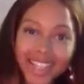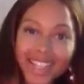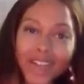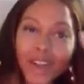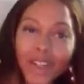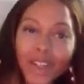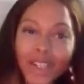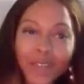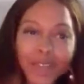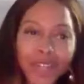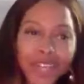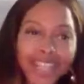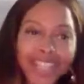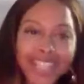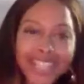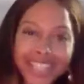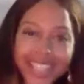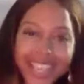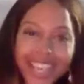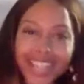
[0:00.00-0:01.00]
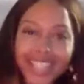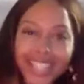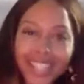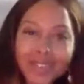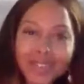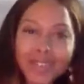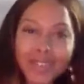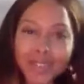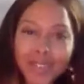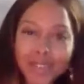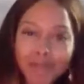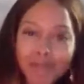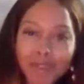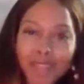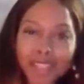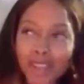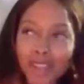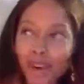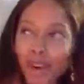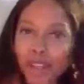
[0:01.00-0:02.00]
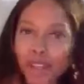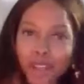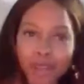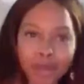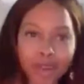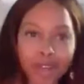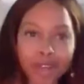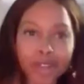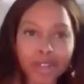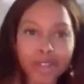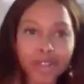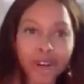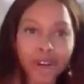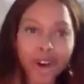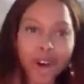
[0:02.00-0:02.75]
And the only way I can say I love you is by talking about your